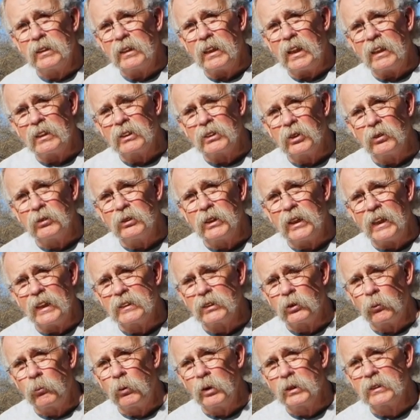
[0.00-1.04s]
I showed you
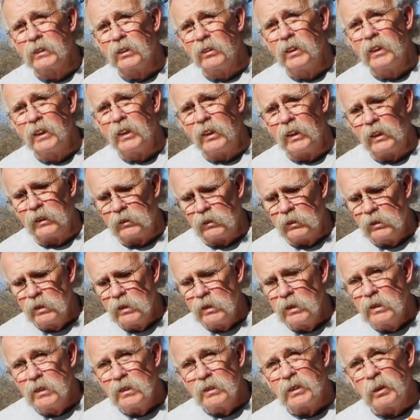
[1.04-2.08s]
has a whistle in it.
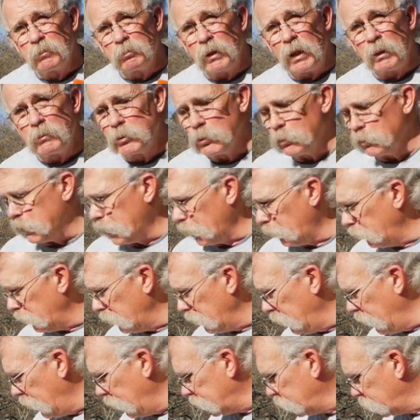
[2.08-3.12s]
Sometimes we'll carry
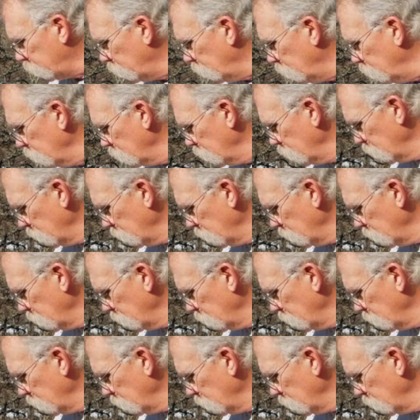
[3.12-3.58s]
an extra.